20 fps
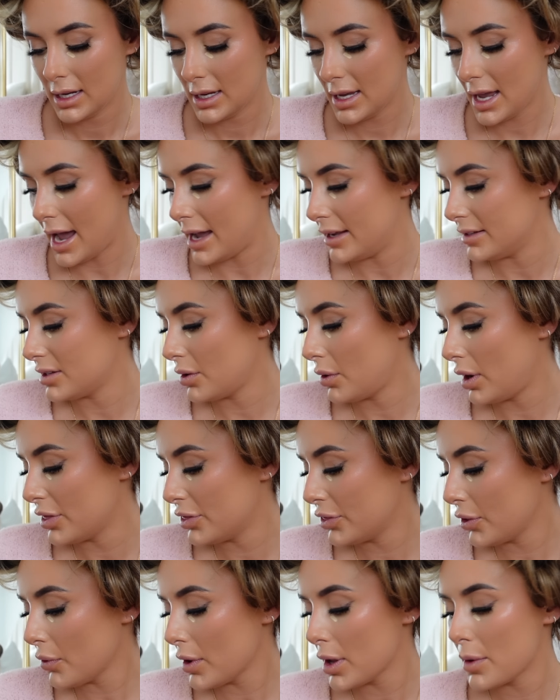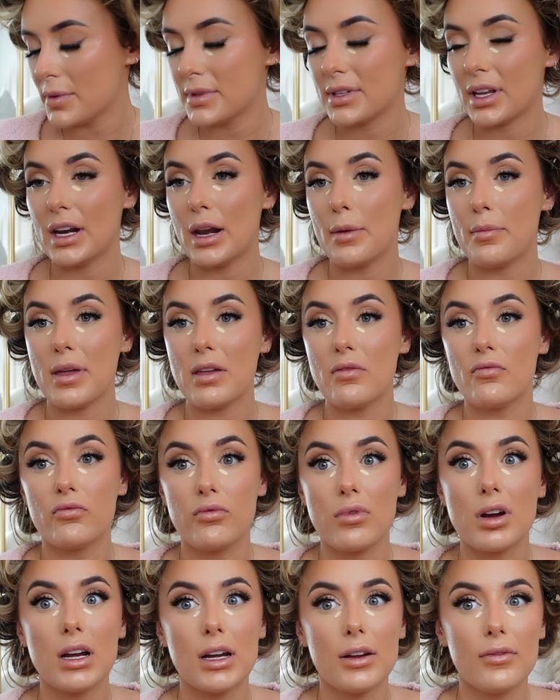Yeah, so I thought it was going to be
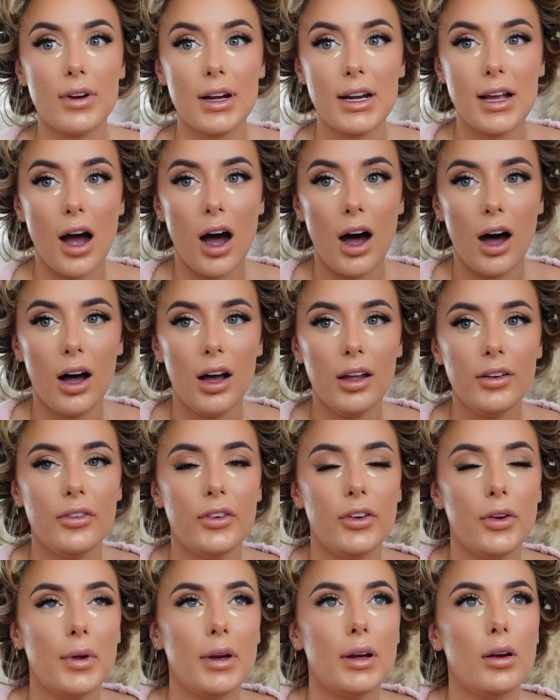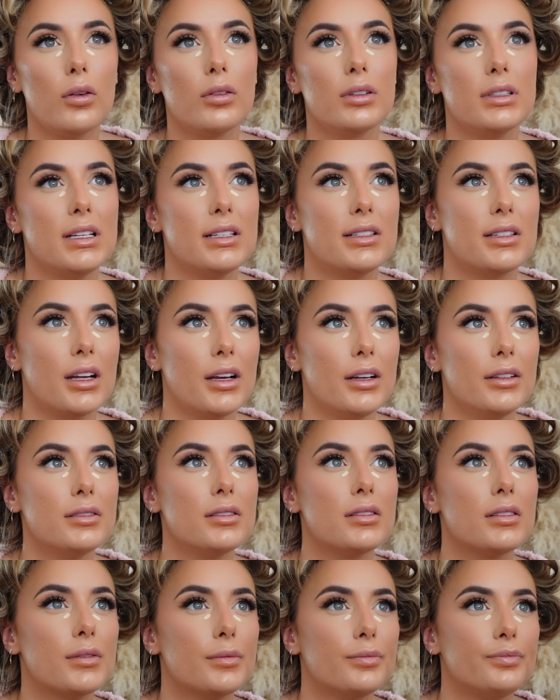really, really hard doing long
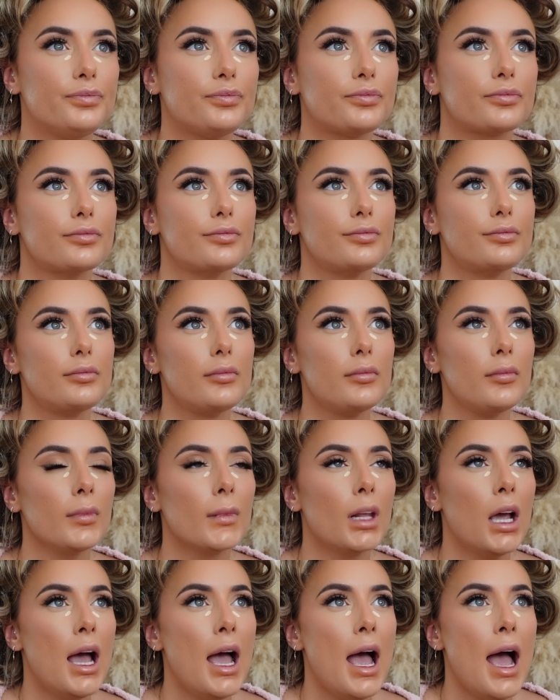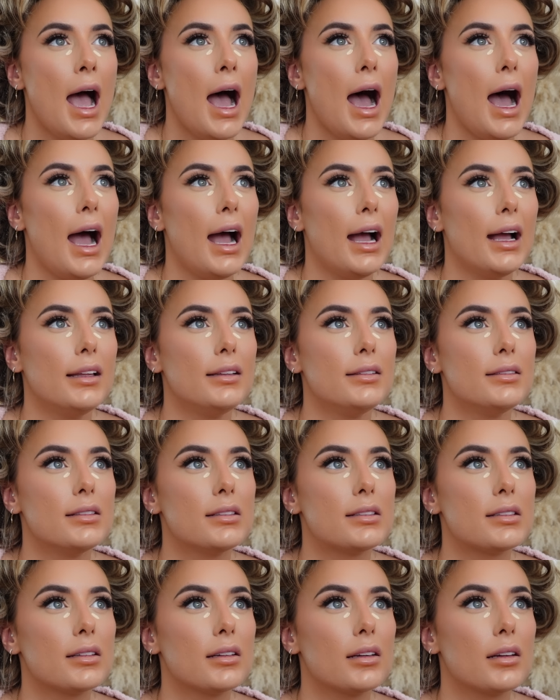distance.
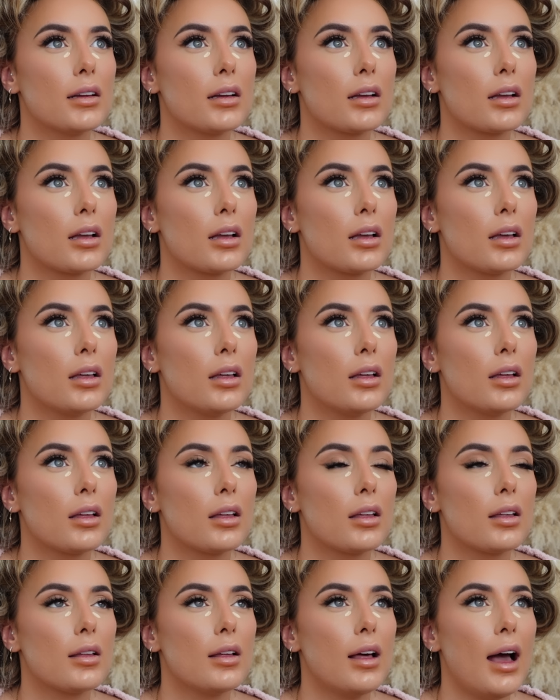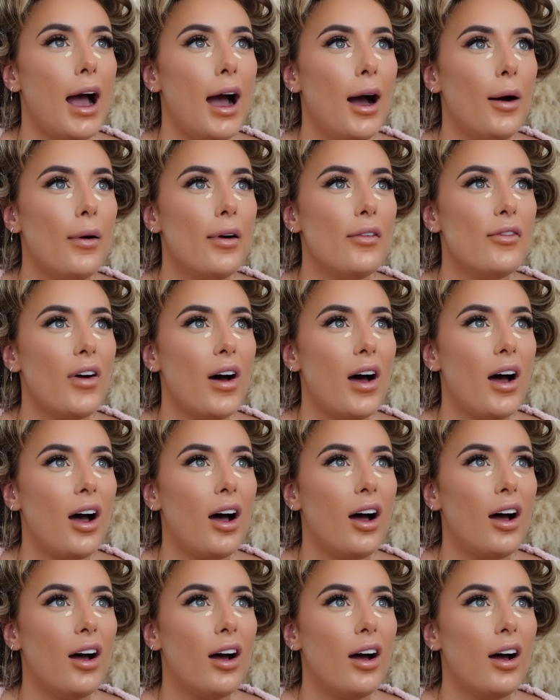And
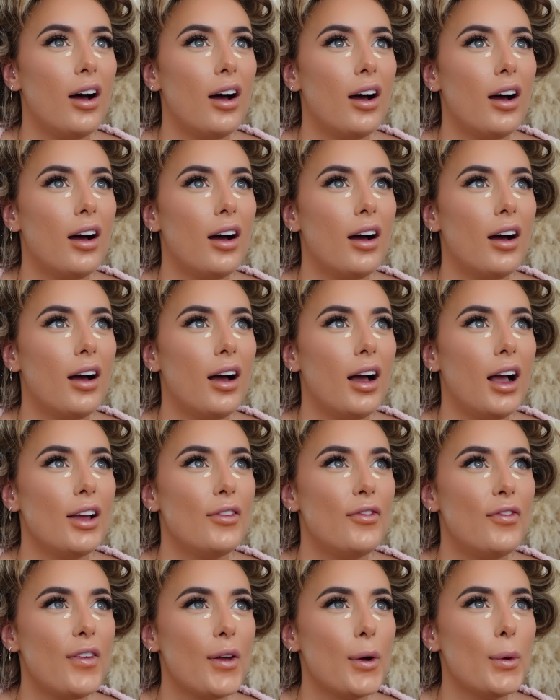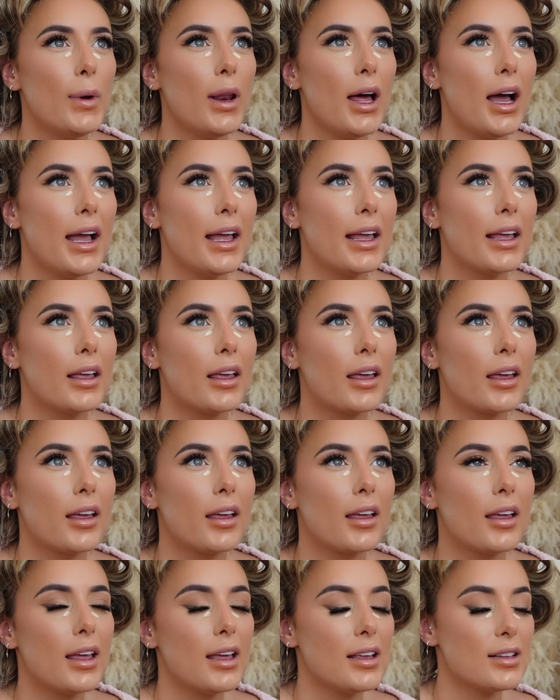however, I feel like
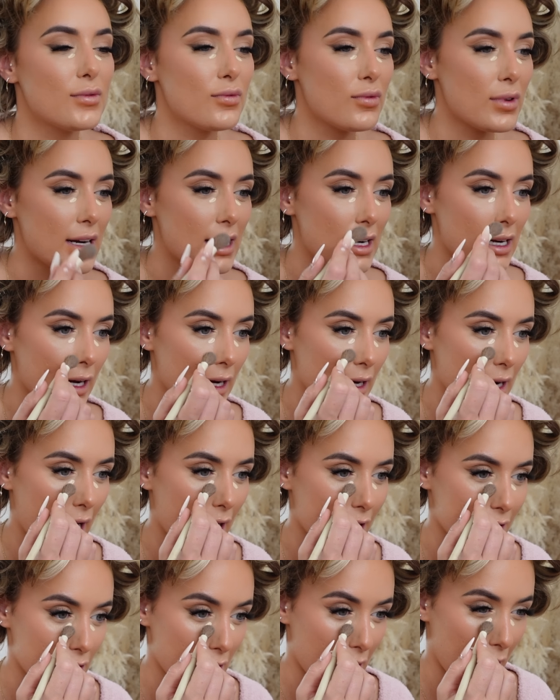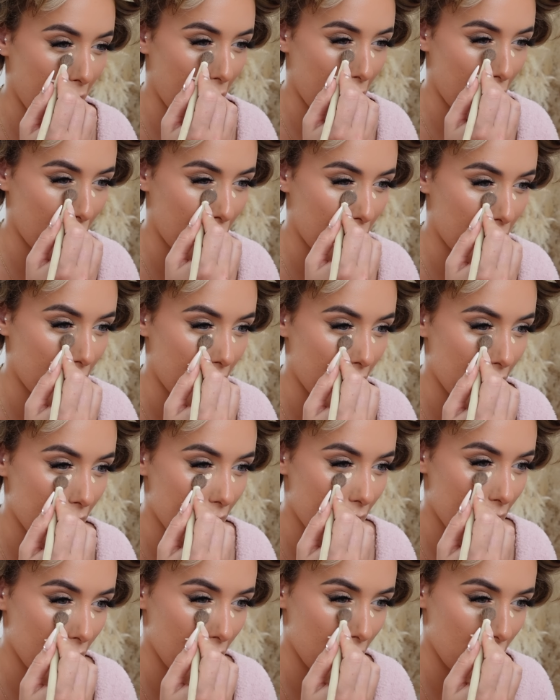it's really actually quite
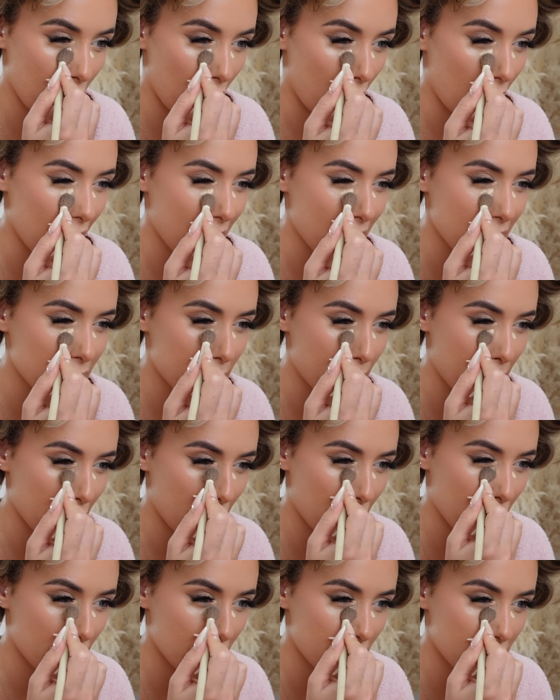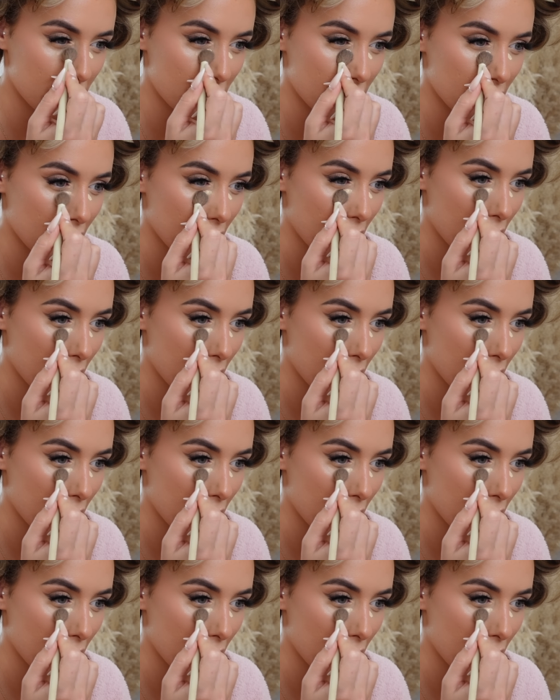nice because,